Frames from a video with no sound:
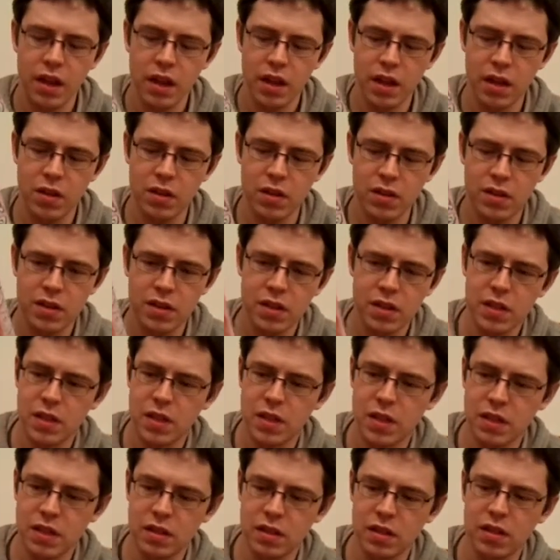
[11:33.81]
Now this
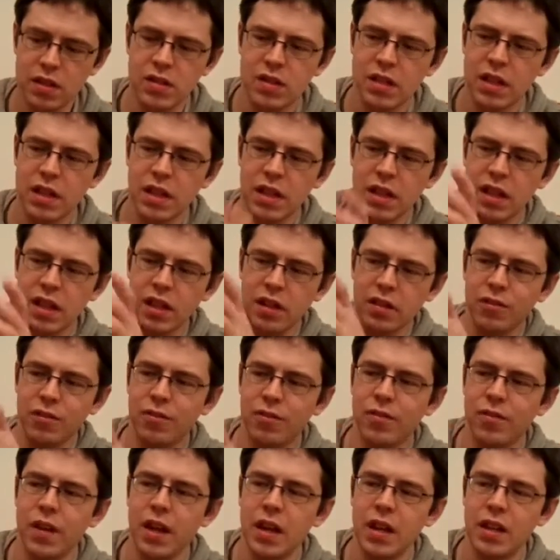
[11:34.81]
is a little
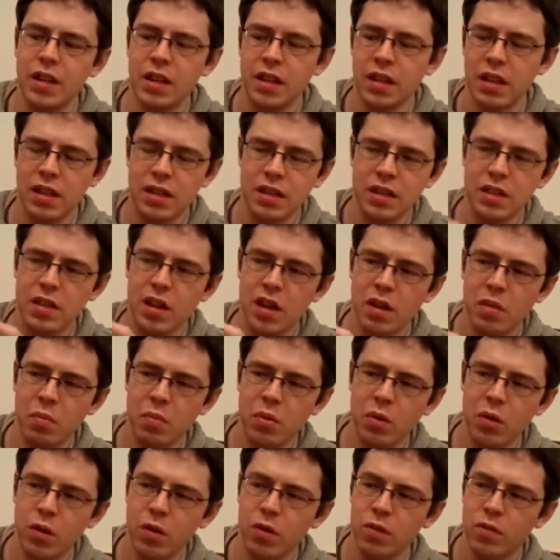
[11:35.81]
fading, it's not
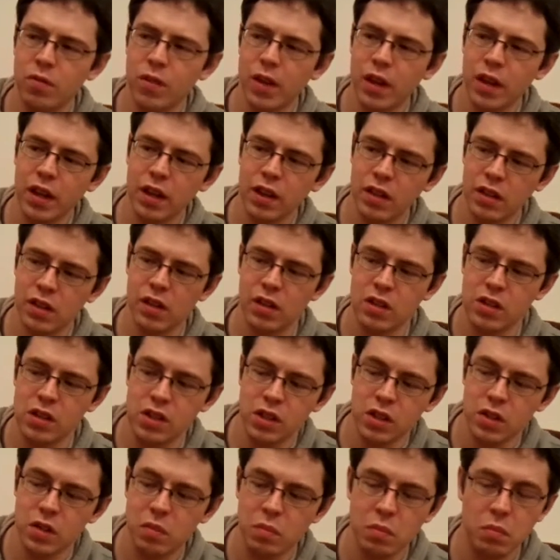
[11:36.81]
perfect
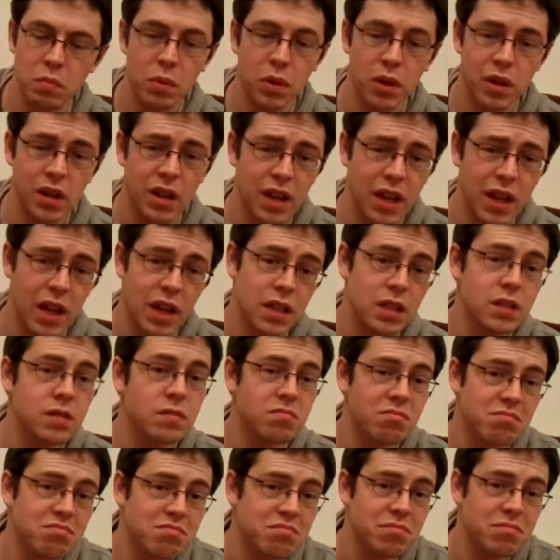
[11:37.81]
condition, but again,
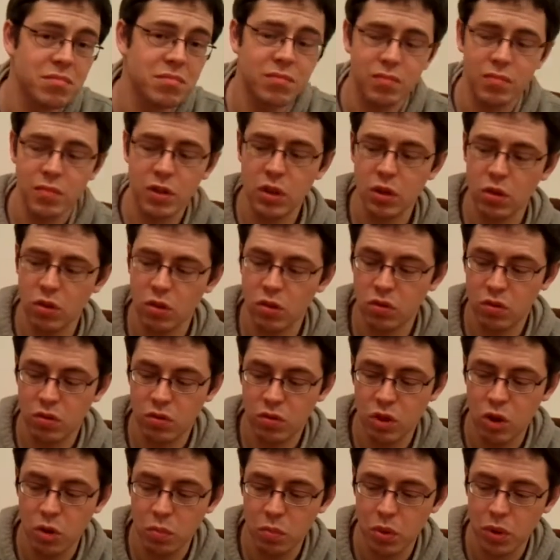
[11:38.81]
you know,
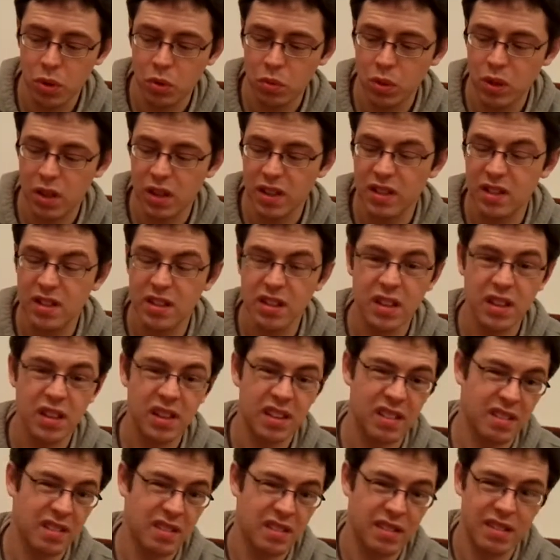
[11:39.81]
a couple of quid,
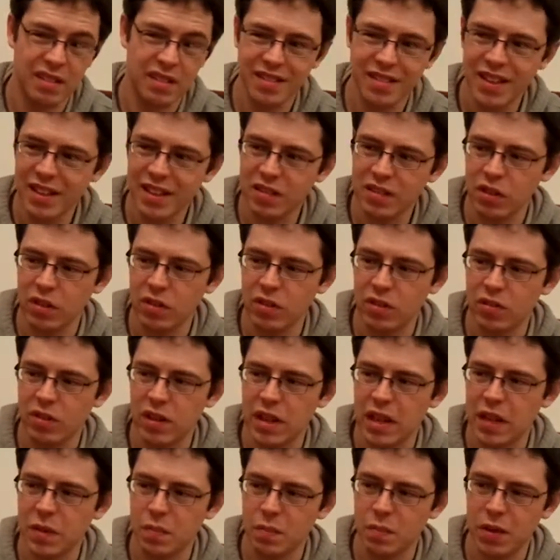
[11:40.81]
I'm not going to
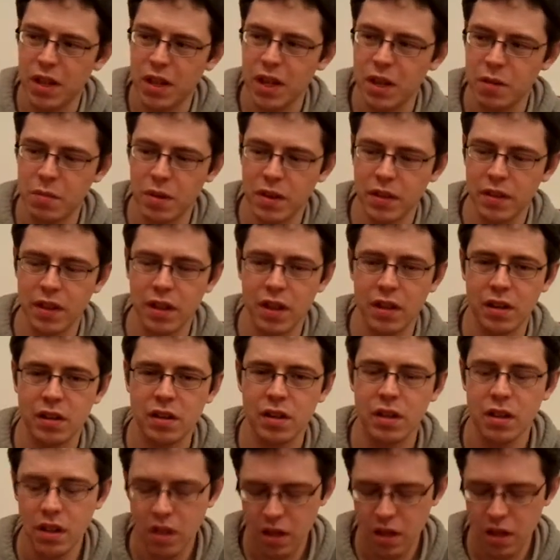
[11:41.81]
really complain about that.